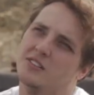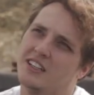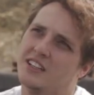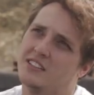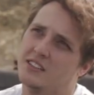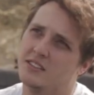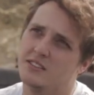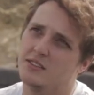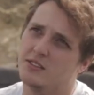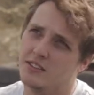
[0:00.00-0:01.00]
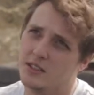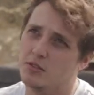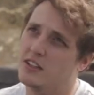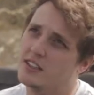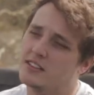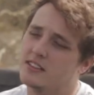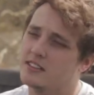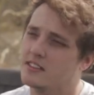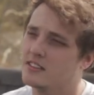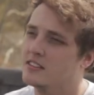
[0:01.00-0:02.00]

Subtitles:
Why can't they do it through the right process?